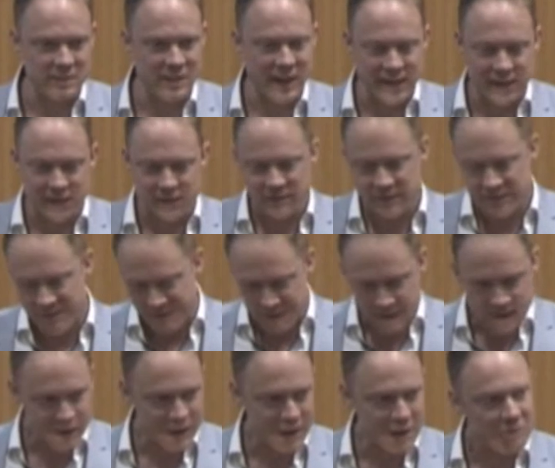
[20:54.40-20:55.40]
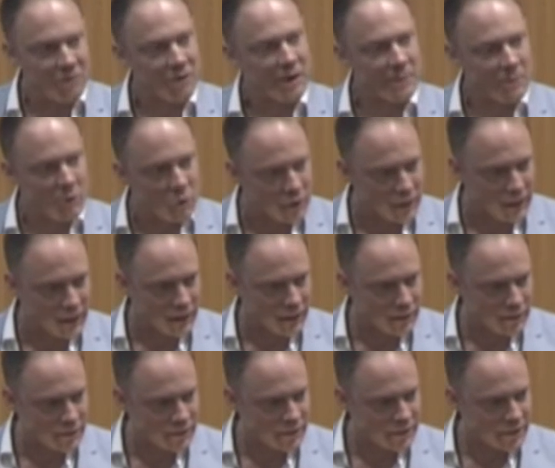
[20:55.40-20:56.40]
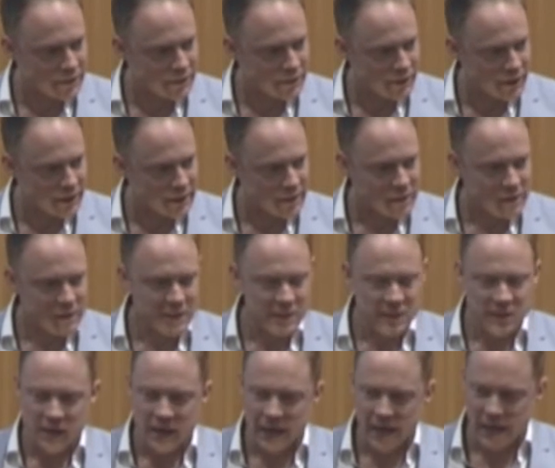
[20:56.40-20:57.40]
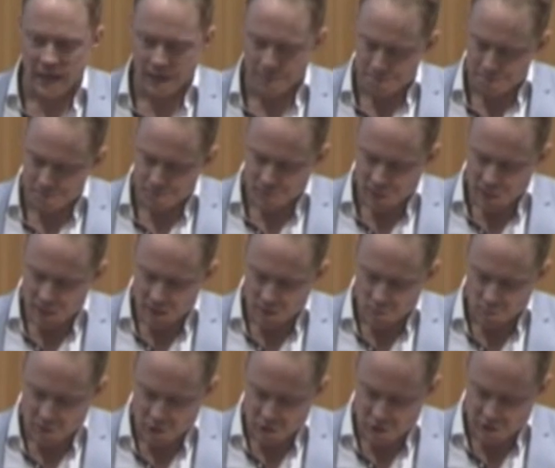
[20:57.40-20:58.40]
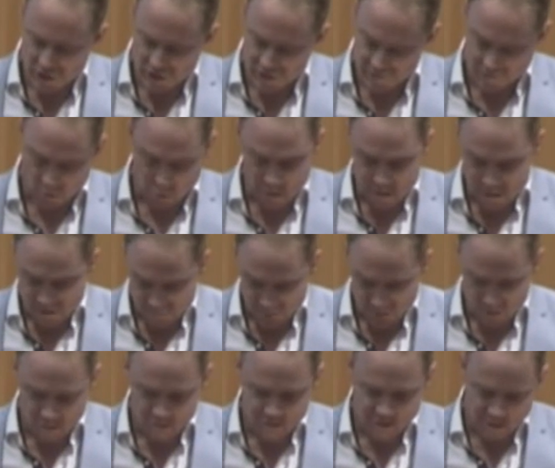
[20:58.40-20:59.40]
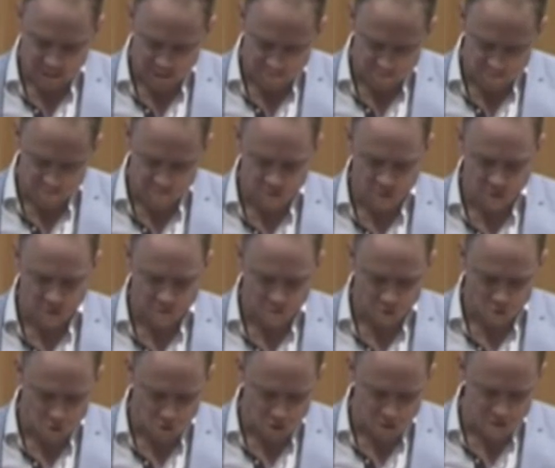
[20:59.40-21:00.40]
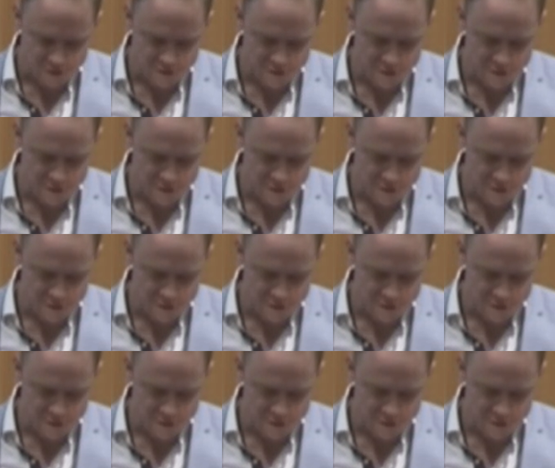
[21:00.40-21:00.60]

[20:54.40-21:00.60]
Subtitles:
take this thing every morning, right? Which is very difficult and effortful and requires